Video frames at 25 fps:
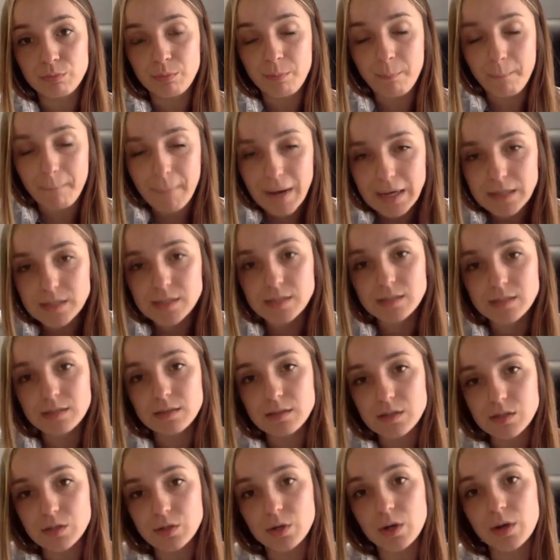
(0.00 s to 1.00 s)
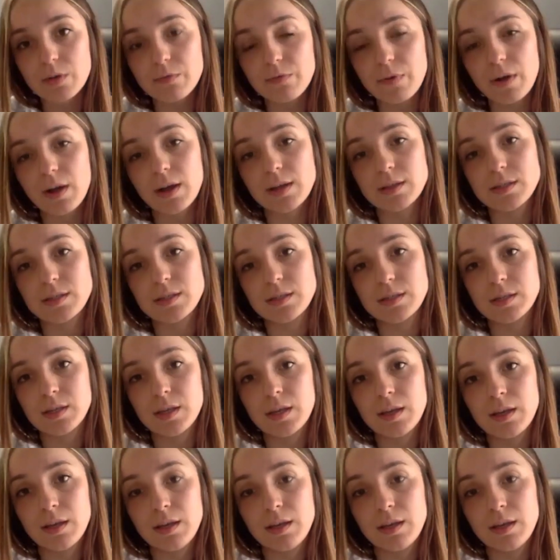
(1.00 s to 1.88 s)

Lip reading: must serve us